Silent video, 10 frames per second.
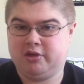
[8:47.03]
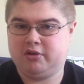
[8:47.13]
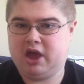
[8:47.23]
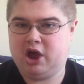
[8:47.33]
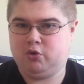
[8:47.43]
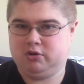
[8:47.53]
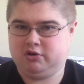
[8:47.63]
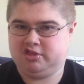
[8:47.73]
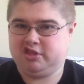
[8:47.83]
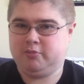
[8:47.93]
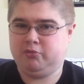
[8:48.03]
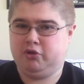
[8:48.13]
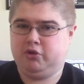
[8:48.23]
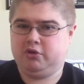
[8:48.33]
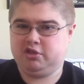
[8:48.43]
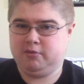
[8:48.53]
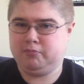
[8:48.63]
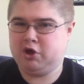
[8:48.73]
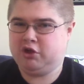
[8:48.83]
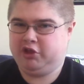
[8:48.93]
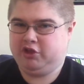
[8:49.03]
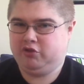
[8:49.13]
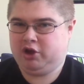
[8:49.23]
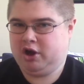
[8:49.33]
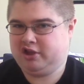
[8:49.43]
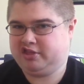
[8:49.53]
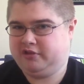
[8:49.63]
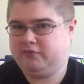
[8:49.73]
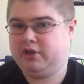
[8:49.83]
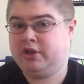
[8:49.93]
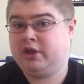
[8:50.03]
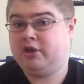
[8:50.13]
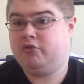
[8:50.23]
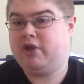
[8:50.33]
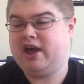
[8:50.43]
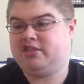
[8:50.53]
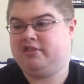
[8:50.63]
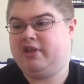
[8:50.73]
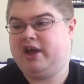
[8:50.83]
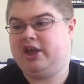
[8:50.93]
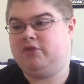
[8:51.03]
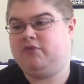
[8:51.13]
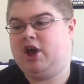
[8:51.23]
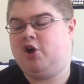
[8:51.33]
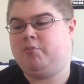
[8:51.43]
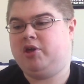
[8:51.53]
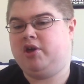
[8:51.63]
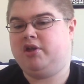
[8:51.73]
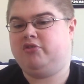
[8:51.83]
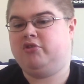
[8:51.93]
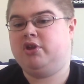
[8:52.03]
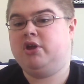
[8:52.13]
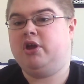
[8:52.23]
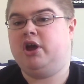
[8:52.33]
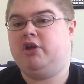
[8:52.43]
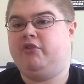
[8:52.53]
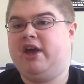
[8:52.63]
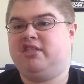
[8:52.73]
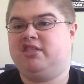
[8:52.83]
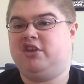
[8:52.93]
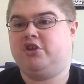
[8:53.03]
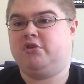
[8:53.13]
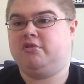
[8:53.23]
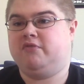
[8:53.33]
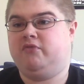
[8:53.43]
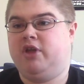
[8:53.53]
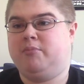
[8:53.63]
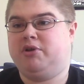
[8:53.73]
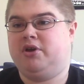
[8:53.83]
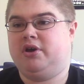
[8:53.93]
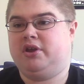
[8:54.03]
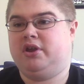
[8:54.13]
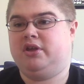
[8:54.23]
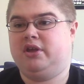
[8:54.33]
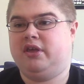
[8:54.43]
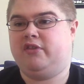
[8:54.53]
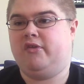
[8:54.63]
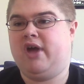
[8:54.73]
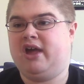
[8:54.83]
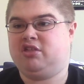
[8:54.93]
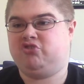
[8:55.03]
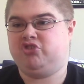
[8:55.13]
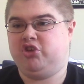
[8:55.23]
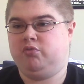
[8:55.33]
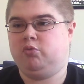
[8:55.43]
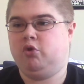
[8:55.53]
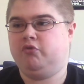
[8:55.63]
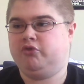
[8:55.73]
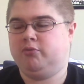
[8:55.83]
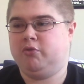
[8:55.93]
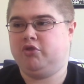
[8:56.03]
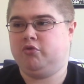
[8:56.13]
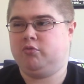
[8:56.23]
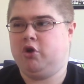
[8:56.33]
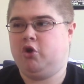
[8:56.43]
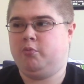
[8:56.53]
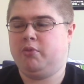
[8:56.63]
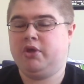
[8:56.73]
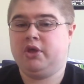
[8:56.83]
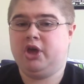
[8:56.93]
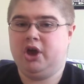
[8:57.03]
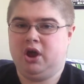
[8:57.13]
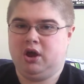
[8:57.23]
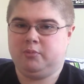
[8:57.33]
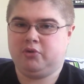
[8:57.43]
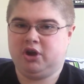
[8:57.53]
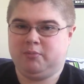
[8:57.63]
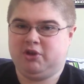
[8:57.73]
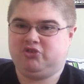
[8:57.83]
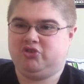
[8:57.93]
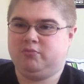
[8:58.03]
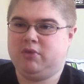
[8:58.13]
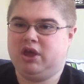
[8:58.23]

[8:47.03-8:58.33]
how her symbolic lyrics of Last Lion of Albion, Last Cedars of Lebanon, and The Last She-Wolf to Mother Rome are pretty much